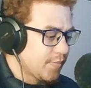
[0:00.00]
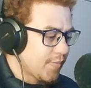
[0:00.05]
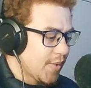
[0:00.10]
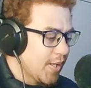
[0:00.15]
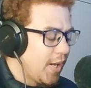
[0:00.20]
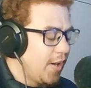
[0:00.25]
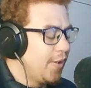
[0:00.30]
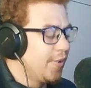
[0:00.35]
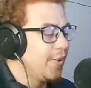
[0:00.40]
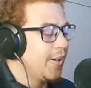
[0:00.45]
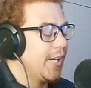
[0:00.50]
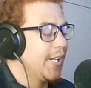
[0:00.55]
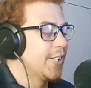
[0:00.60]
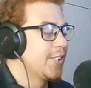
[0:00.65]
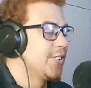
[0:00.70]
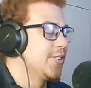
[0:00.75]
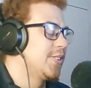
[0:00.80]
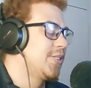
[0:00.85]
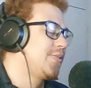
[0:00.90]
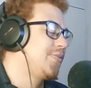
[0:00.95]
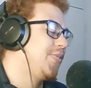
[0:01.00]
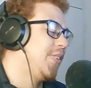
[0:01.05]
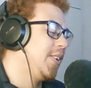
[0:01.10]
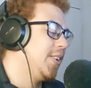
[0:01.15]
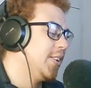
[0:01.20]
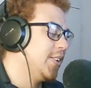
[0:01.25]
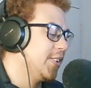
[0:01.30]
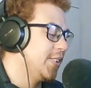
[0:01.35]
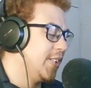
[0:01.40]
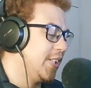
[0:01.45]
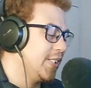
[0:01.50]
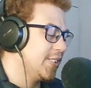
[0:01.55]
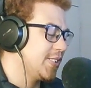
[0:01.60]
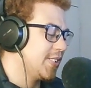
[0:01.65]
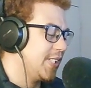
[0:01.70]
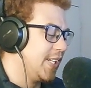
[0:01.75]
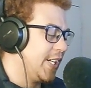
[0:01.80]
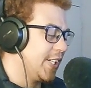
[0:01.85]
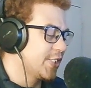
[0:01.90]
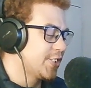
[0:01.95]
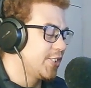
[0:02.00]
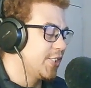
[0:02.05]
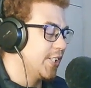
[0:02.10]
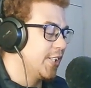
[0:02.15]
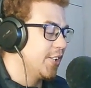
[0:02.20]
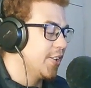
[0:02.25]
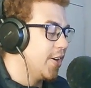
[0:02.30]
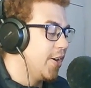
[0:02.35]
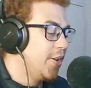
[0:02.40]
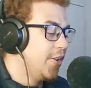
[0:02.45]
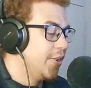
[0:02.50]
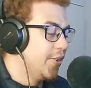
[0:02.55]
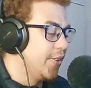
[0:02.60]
Oh, right, because Falco doesn't actually know